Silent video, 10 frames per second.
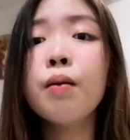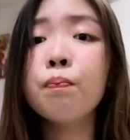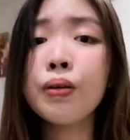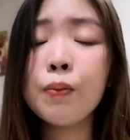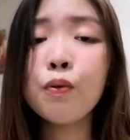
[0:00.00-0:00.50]

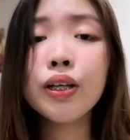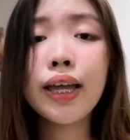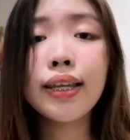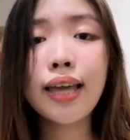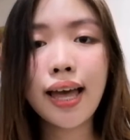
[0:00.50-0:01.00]
People
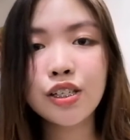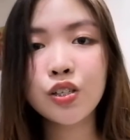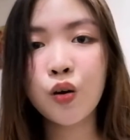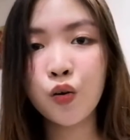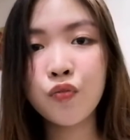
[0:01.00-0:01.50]
can catch
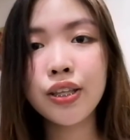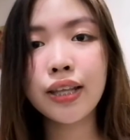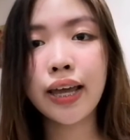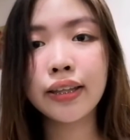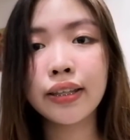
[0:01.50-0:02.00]

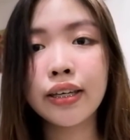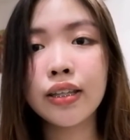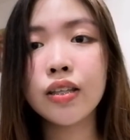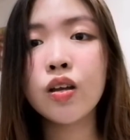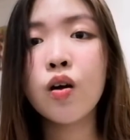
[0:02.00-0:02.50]

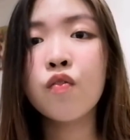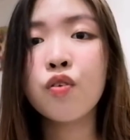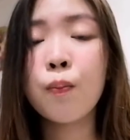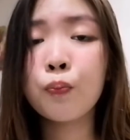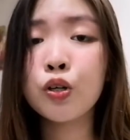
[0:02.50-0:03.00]
COVID-19
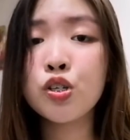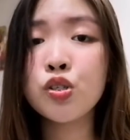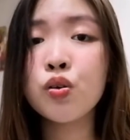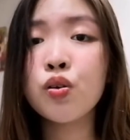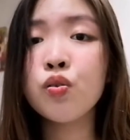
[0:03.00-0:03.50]
from
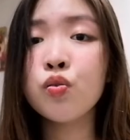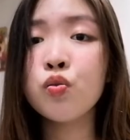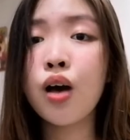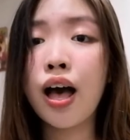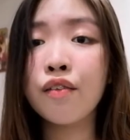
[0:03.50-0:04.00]
person who
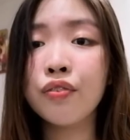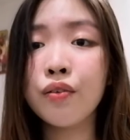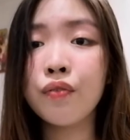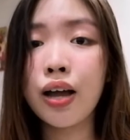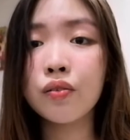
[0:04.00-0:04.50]
have the
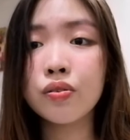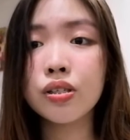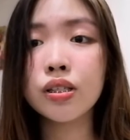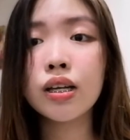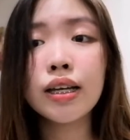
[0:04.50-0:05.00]
virus.